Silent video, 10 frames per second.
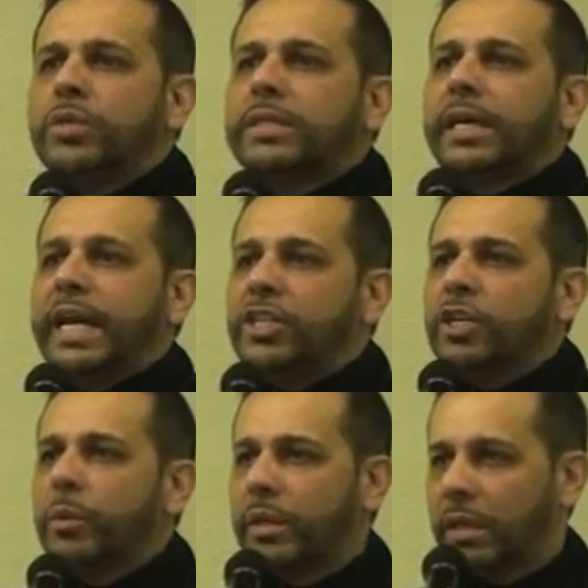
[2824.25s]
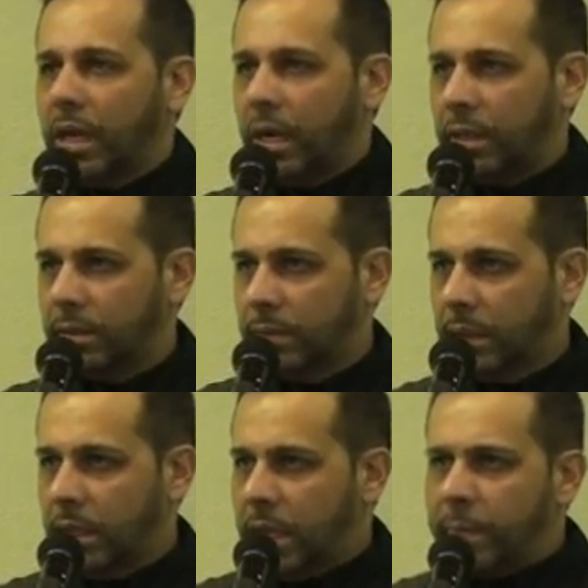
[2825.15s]
we lose connection with
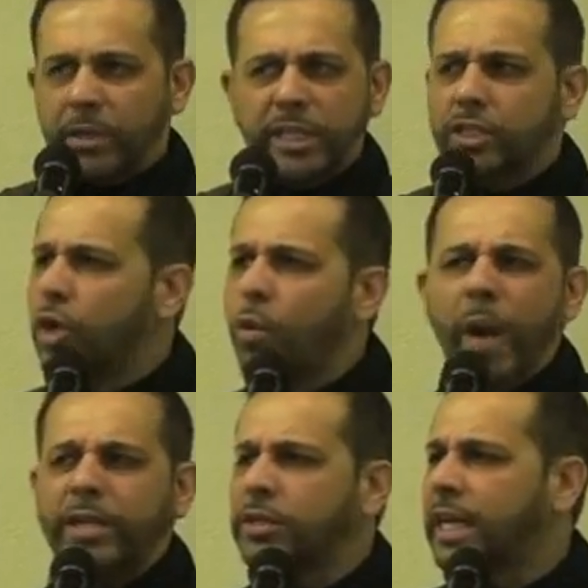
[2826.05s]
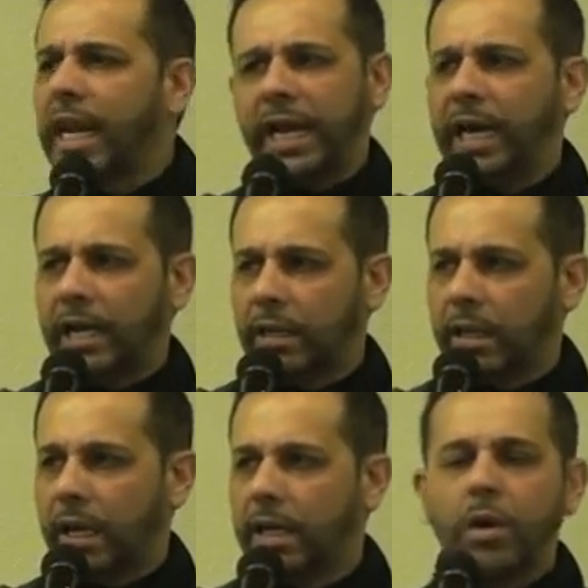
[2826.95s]
Allah. Because there's no way to say La
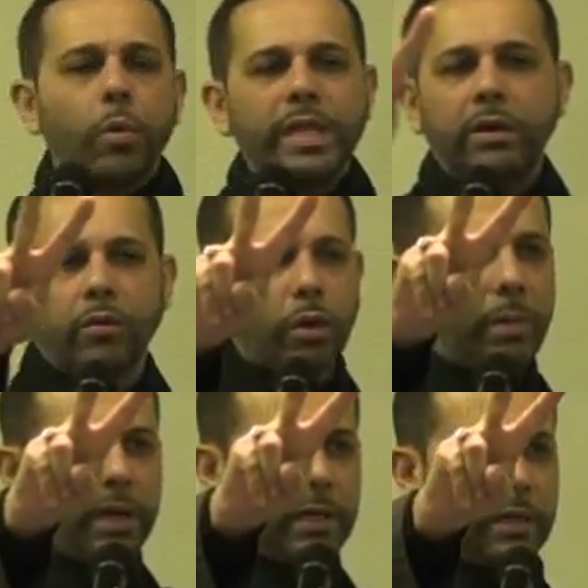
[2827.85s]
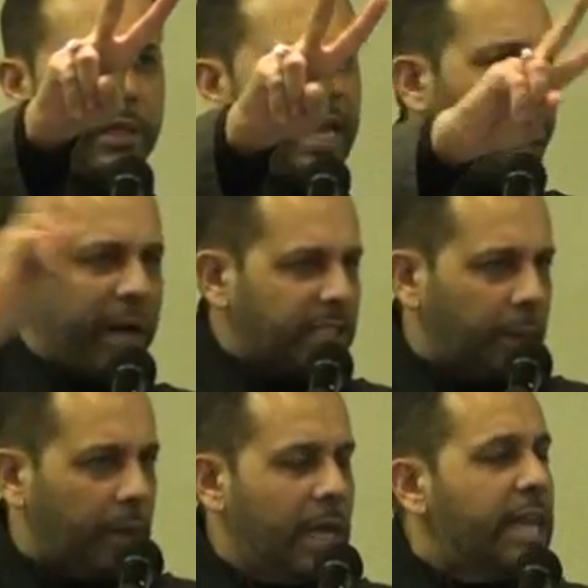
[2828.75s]
ilaha illallah without a role model.
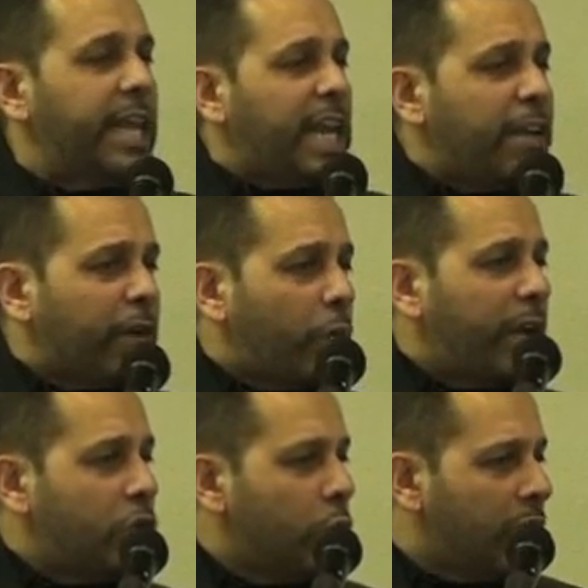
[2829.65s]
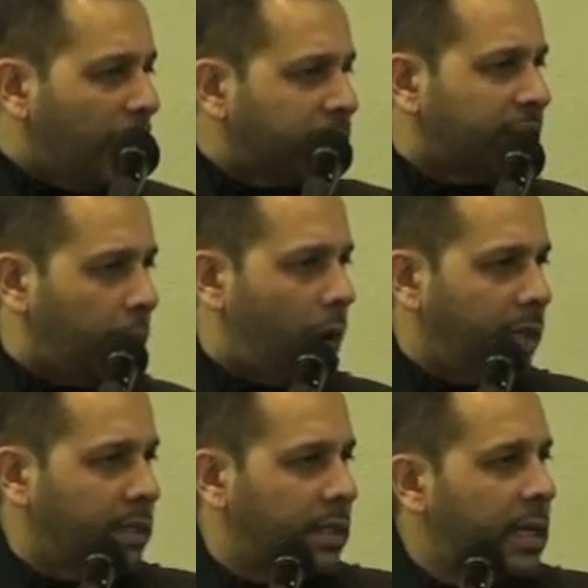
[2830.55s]
Impossible. That even when you love
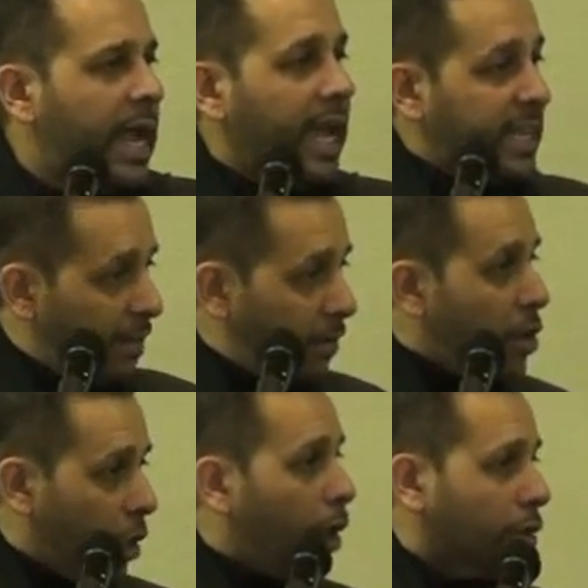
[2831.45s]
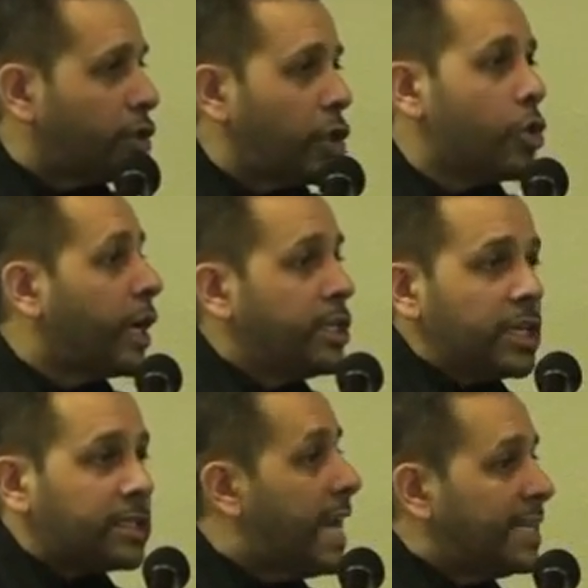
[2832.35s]
someone and they're not close to
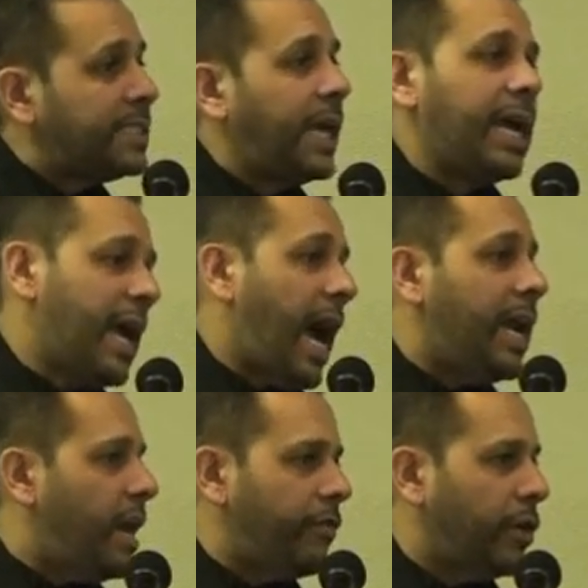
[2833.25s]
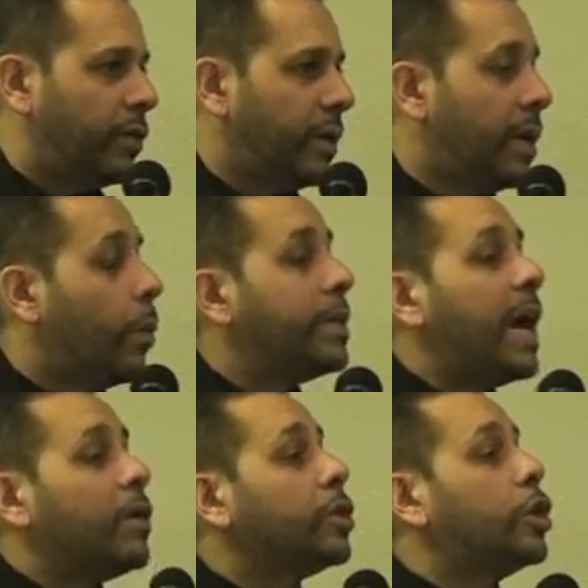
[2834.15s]
you, you can just not say I love you
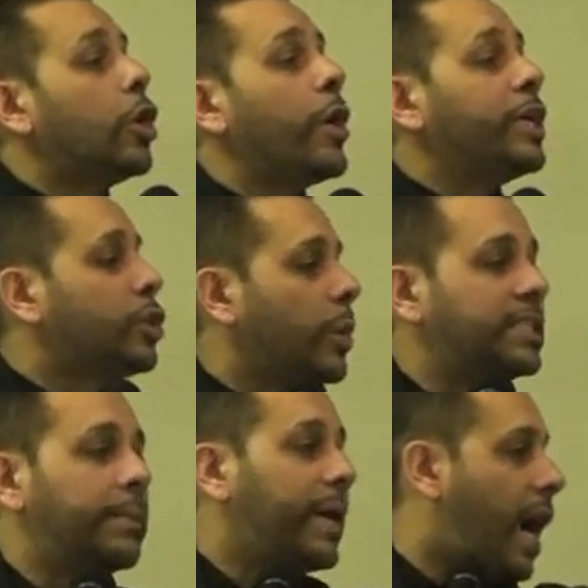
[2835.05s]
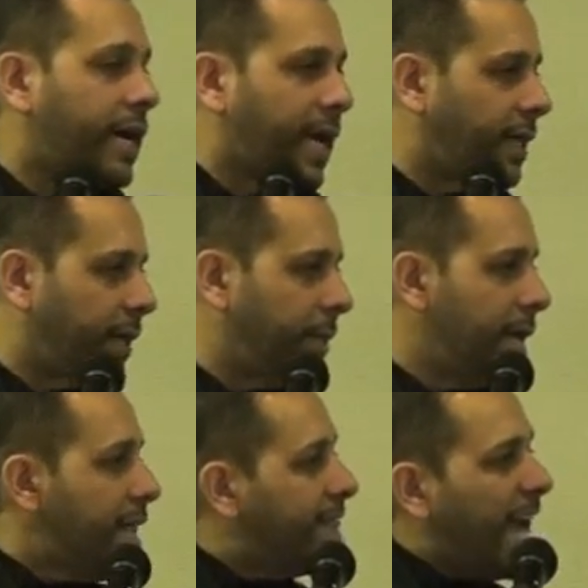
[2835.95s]
without going towards them and
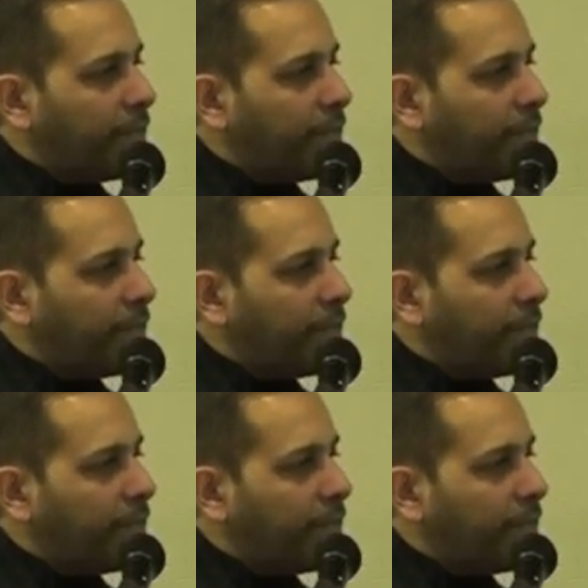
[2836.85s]
hugging them.